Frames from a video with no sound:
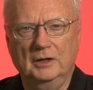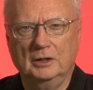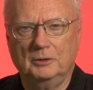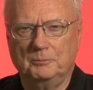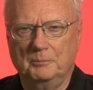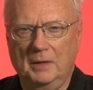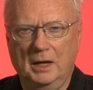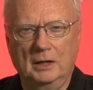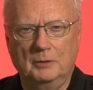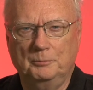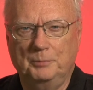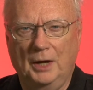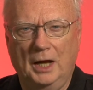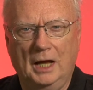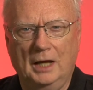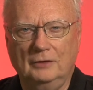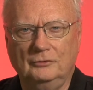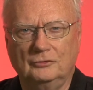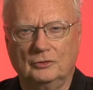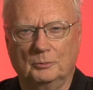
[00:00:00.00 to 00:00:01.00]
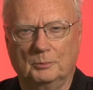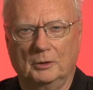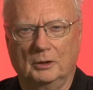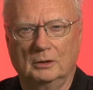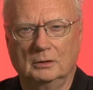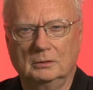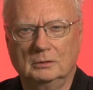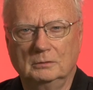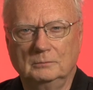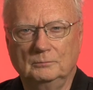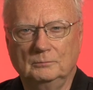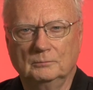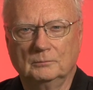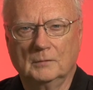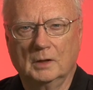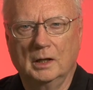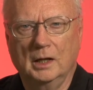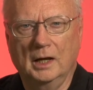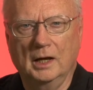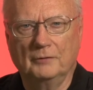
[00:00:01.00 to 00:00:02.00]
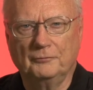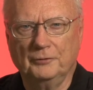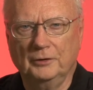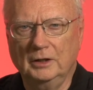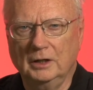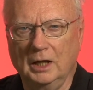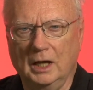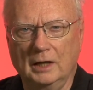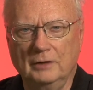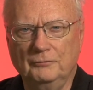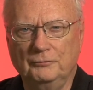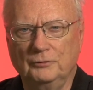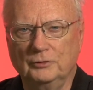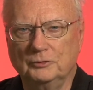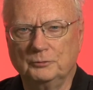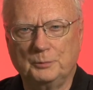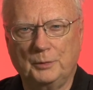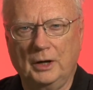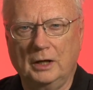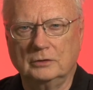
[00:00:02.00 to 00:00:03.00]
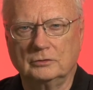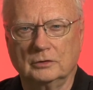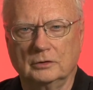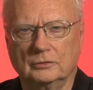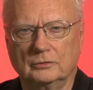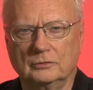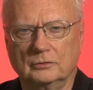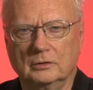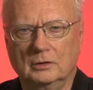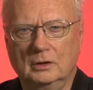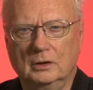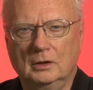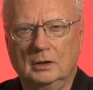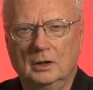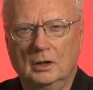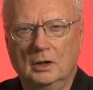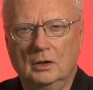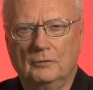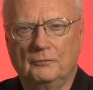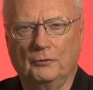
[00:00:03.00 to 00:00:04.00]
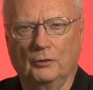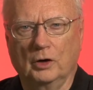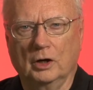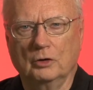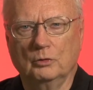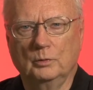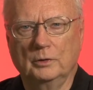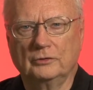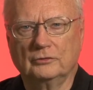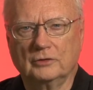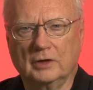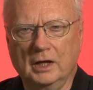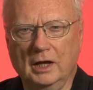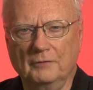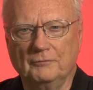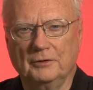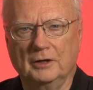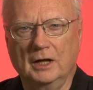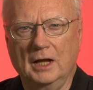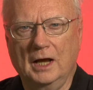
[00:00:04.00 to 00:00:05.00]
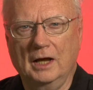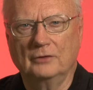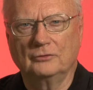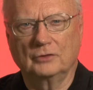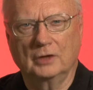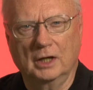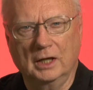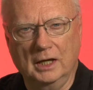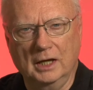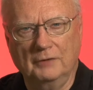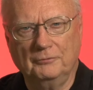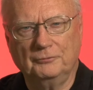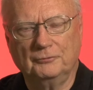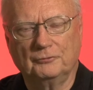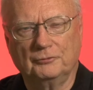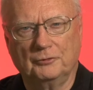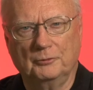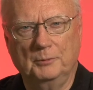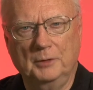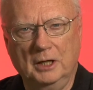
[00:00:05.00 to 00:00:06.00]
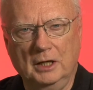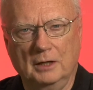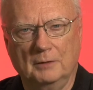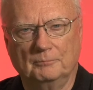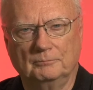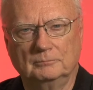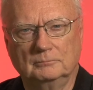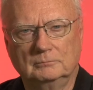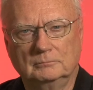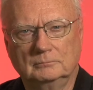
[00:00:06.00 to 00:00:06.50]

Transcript: it made possible. Every life was precious, for it was given as a gift from him.